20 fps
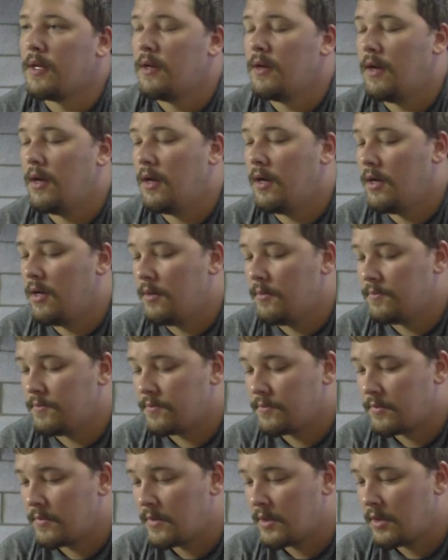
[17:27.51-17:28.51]

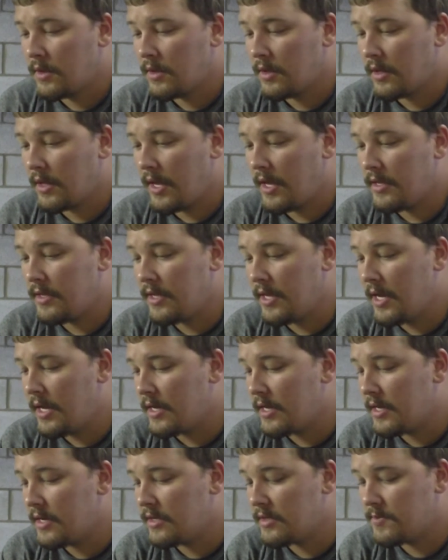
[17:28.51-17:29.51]
And yeah,
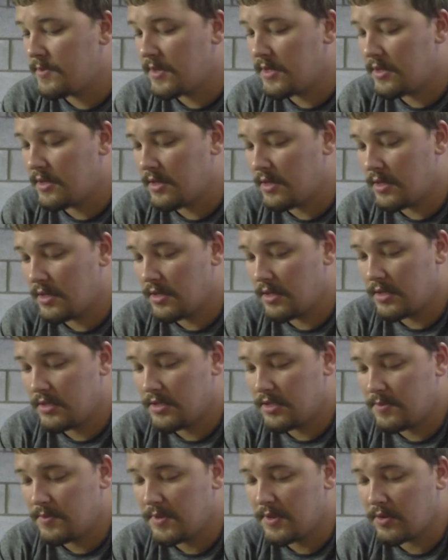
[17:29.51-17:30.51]
it's just been
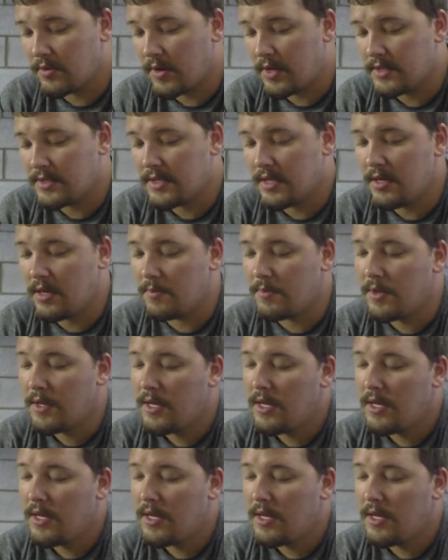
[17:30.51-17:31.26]
a great setup.